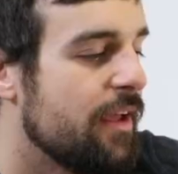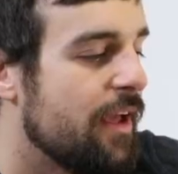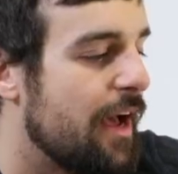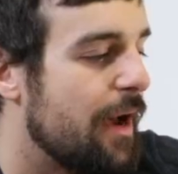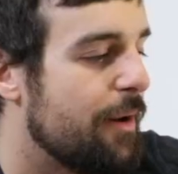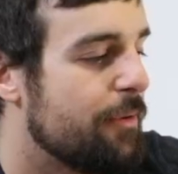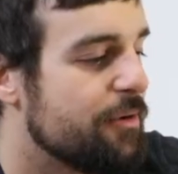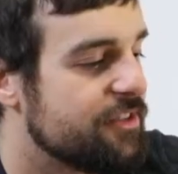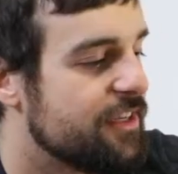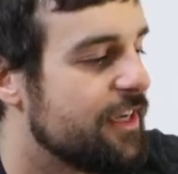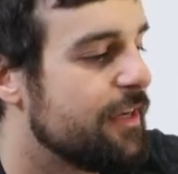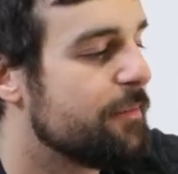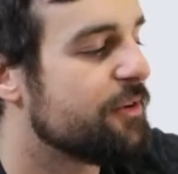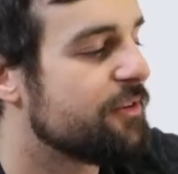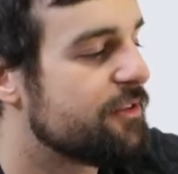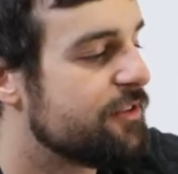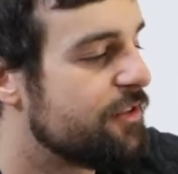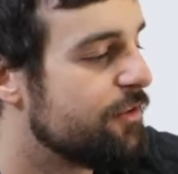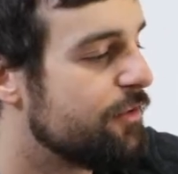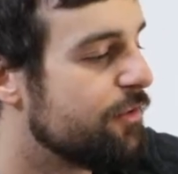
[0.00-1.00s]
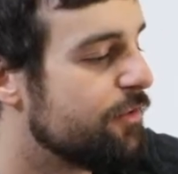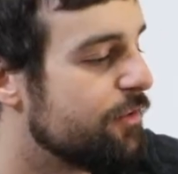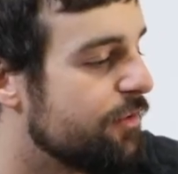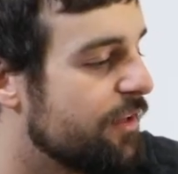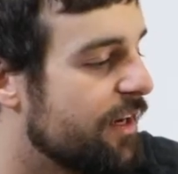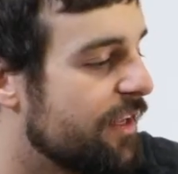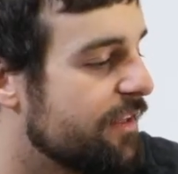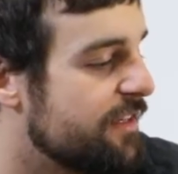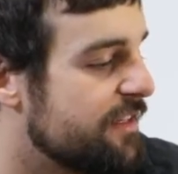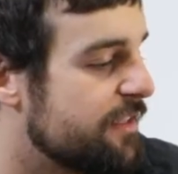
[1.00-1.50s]
I was able to
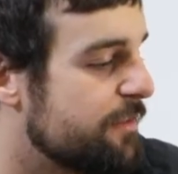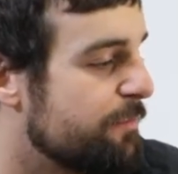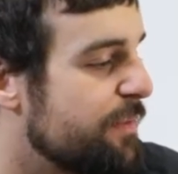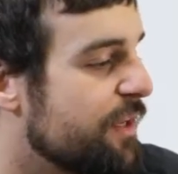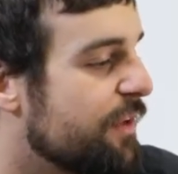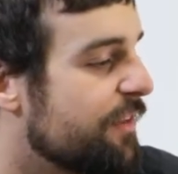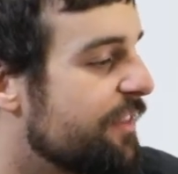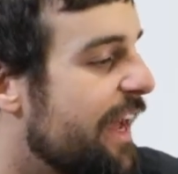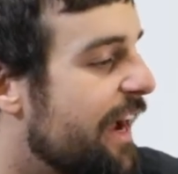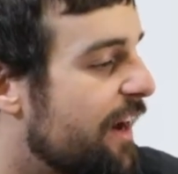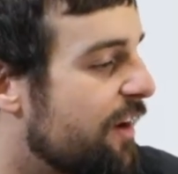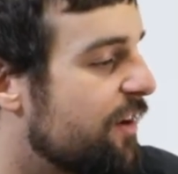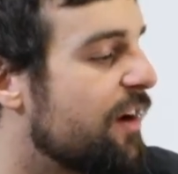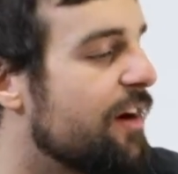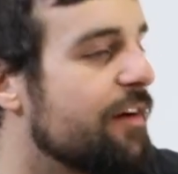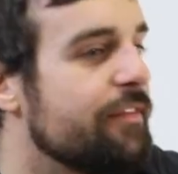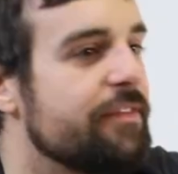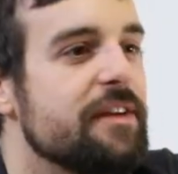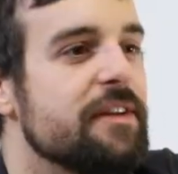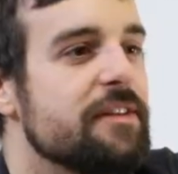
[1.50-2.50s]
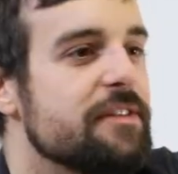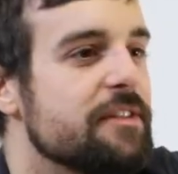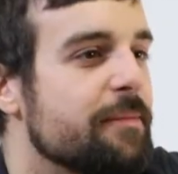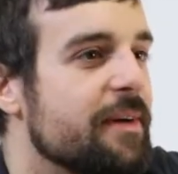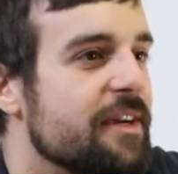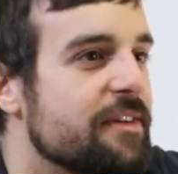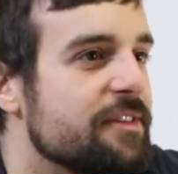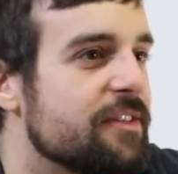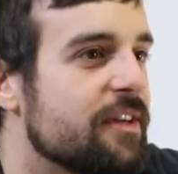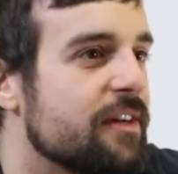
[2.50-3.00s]
at least build that confidence in
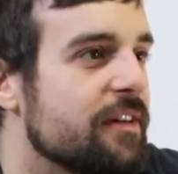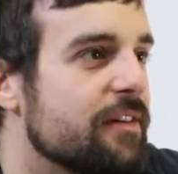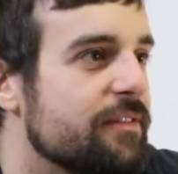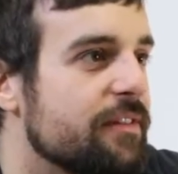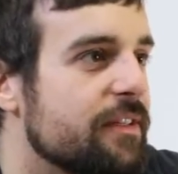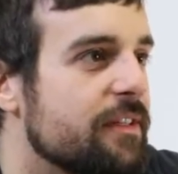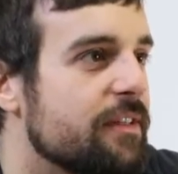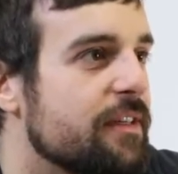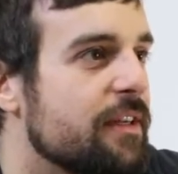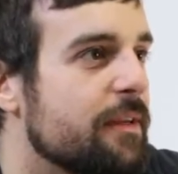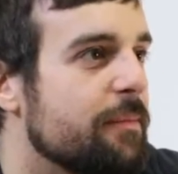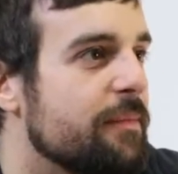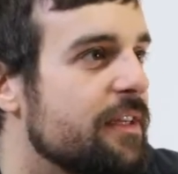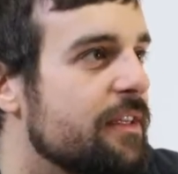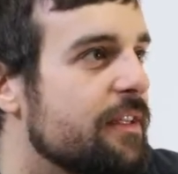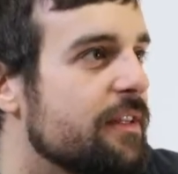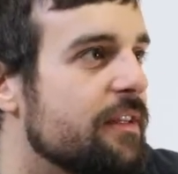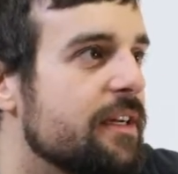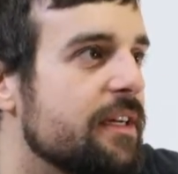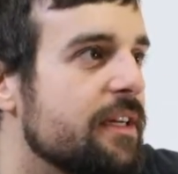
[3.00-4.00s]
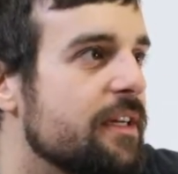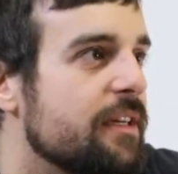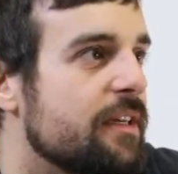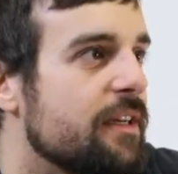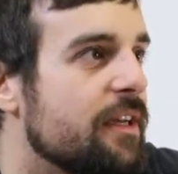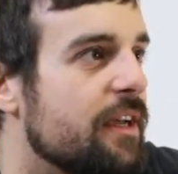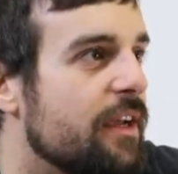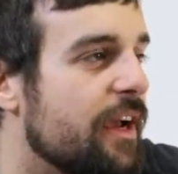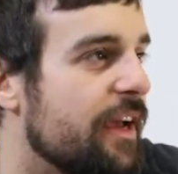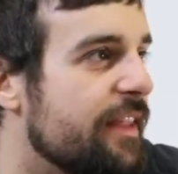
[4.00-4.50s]
myself, you know what I mean? Like,
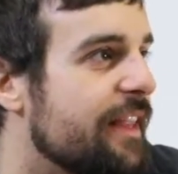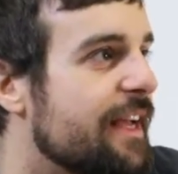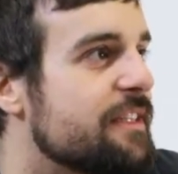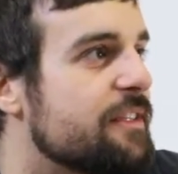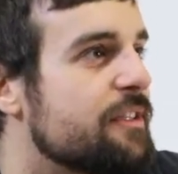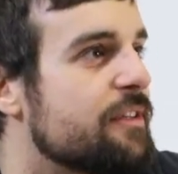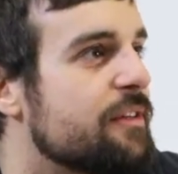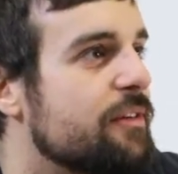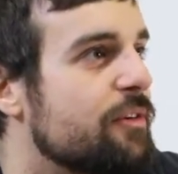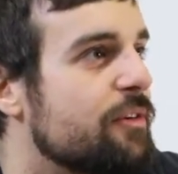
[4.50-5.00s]
and that's